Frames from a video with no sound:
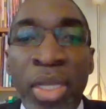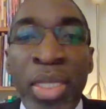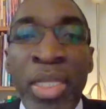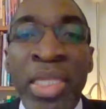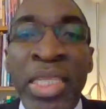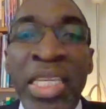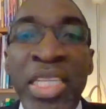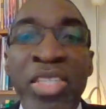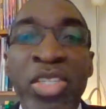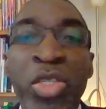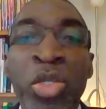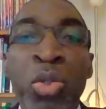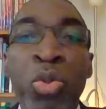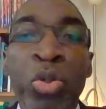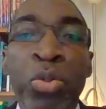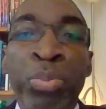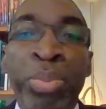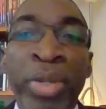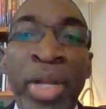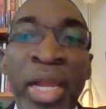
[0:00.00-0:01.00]
This
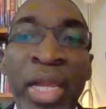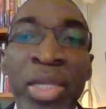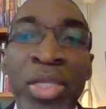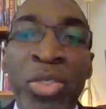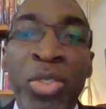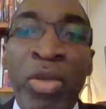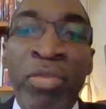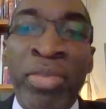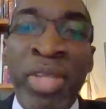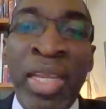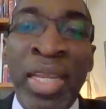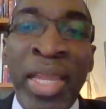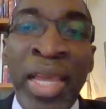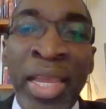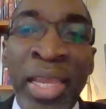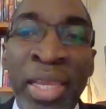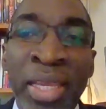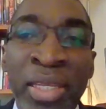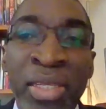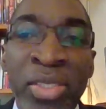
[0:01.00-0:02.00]
youth branch of the
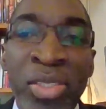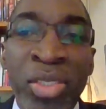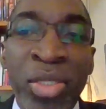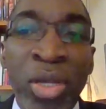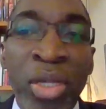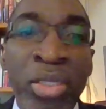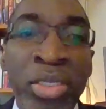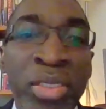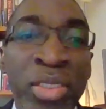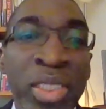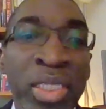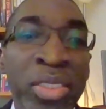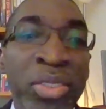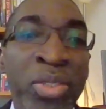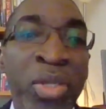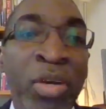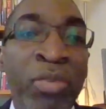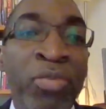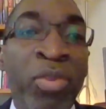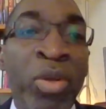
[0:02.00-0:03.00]
alliance consists
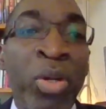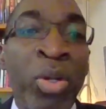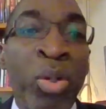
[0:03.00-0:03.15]
of a